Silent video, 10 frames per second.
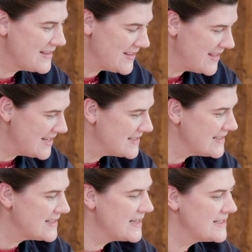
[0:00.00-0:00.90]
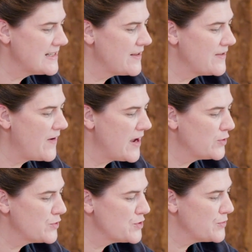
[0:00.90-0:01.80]
The thesis is in the
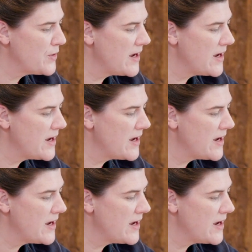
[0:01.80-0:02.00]
final 2